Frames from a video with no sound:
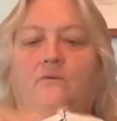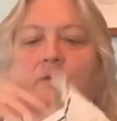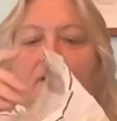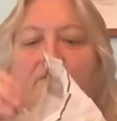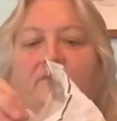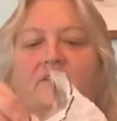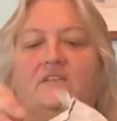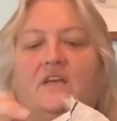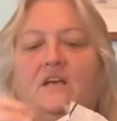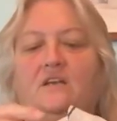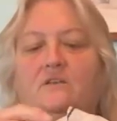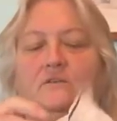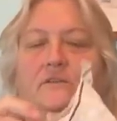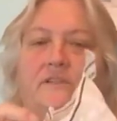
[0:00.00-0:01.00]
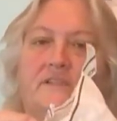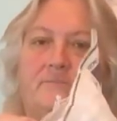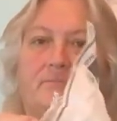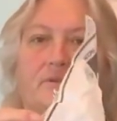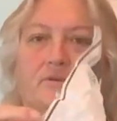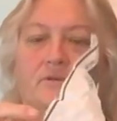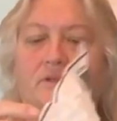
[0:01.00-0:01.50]
We have a taco and it's
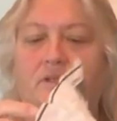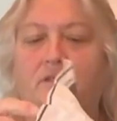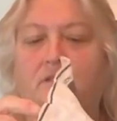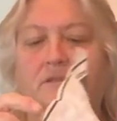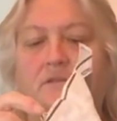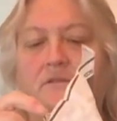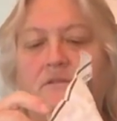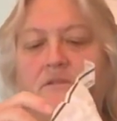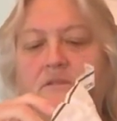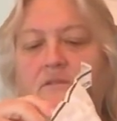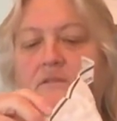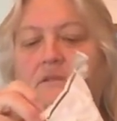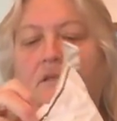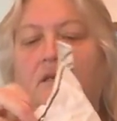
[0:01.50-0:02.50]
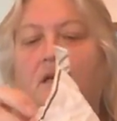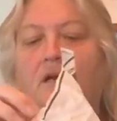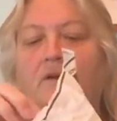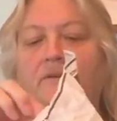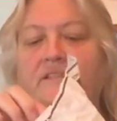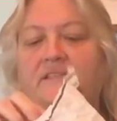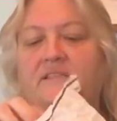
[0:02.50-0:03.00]
broke.
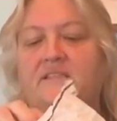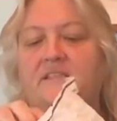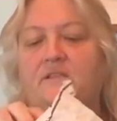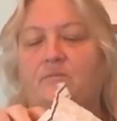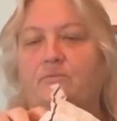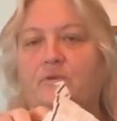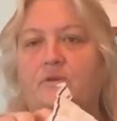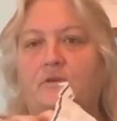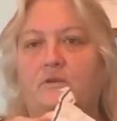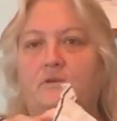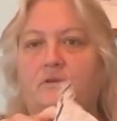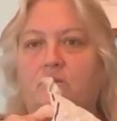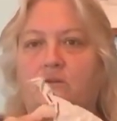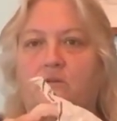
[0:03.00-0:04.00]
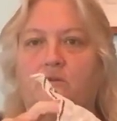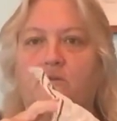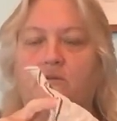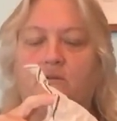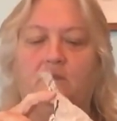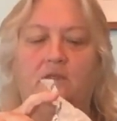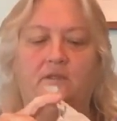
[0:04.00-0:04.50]
I always get it's either broke
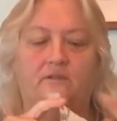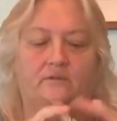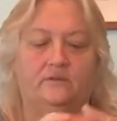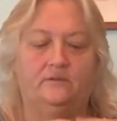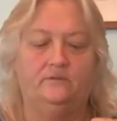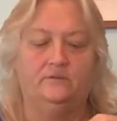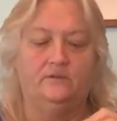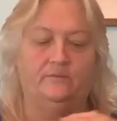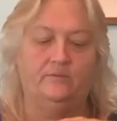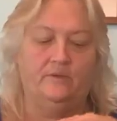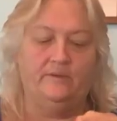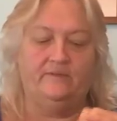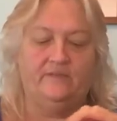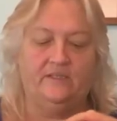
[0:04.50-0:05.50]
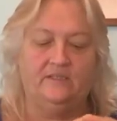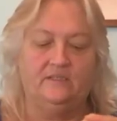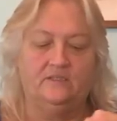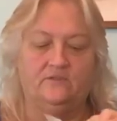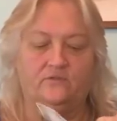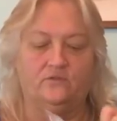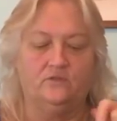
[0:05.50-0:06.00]
or I don't know. So I'll probably have to eat
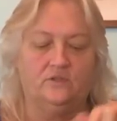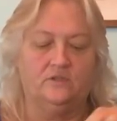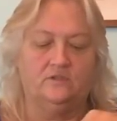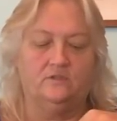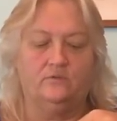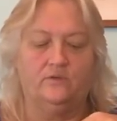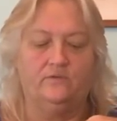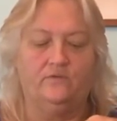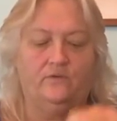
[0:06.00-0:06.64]
this first because it's already